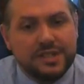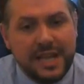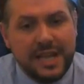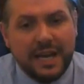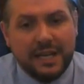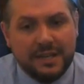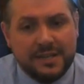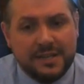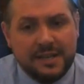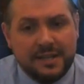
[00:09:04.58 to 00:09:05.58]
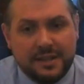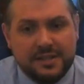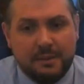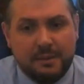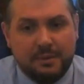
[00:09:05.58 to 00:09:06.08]
of scanning and detecting this
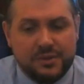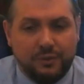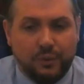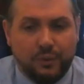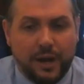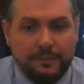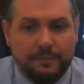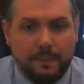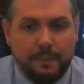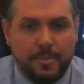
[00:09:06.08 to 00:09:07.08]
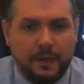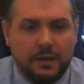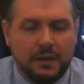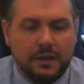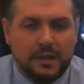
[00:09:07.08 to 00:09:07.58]
type of software.
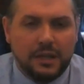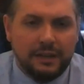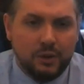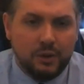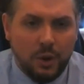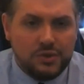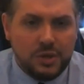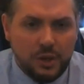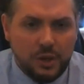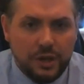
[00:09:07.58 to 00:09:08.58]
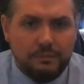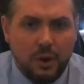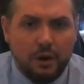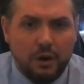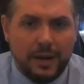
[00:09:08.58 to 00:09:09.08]
If you want to learn
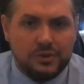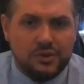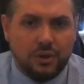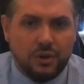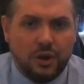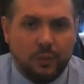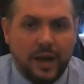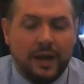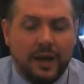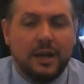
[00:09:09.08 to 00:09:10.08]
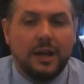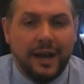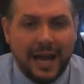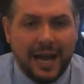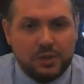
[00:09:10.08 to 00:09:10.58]
more about stalkerware
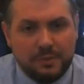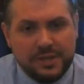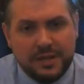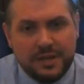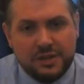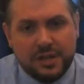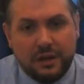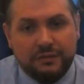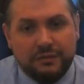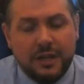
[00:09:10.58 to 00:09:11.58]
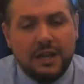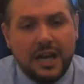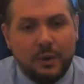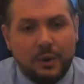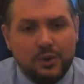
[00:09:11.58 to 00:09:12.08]
and how to protect yourself,
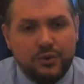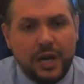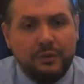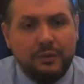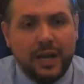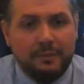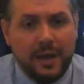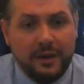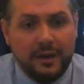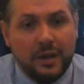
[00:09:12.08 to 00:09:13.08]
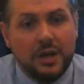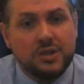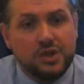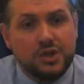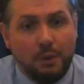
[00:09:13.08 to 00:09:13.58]
I would really recommend
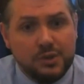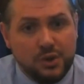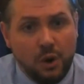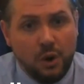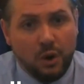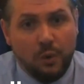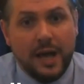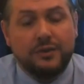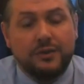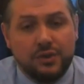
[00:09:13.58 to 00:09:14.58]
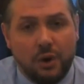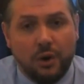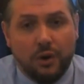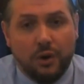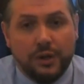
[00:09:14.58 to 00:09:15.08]

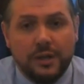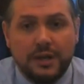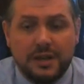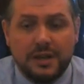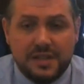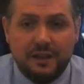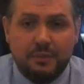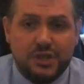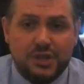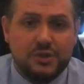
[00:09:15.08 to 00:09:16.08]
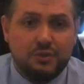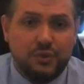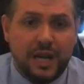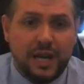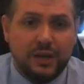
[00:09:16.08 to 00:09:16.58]
stopstalkerware.org, as they have produced a
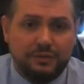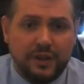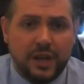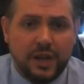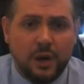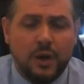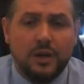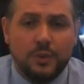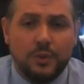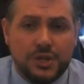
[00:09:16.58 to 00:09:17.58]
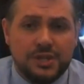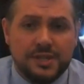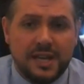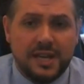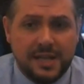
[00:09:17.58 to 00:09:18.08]
really good video which is
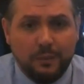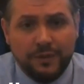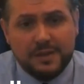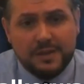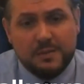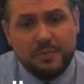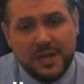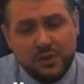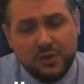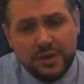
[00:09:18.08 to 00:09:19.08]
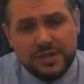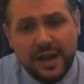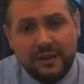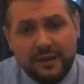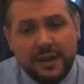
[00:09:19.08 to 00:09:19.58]
designed to help victims better
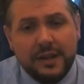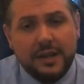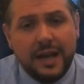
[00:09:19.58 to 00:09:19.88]
understand